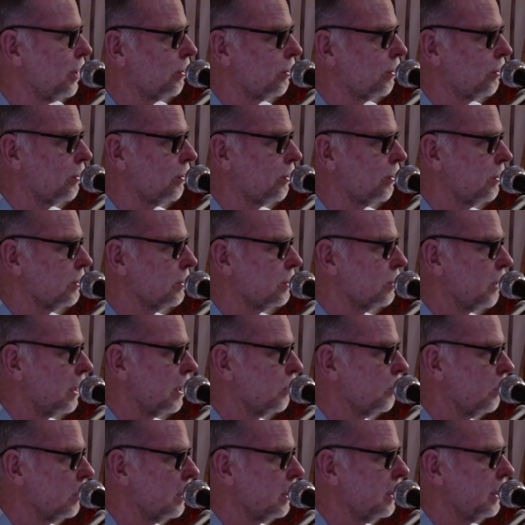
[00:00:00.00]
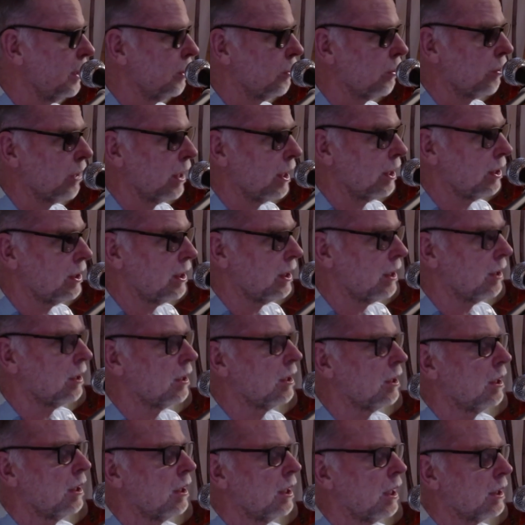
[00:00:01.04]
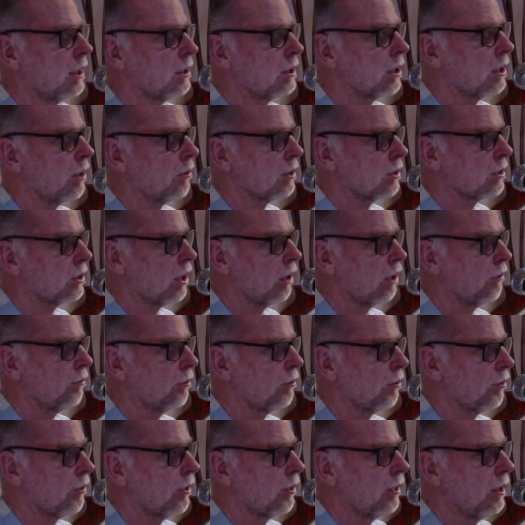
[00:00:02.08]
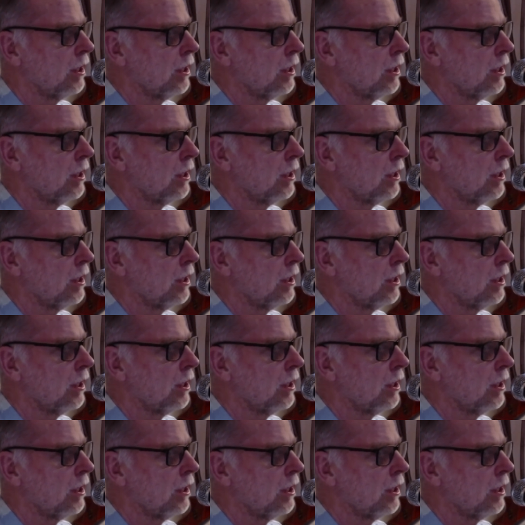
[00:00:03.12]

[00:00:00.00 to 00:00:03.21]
or tranquility, or energy, and so on and so forth.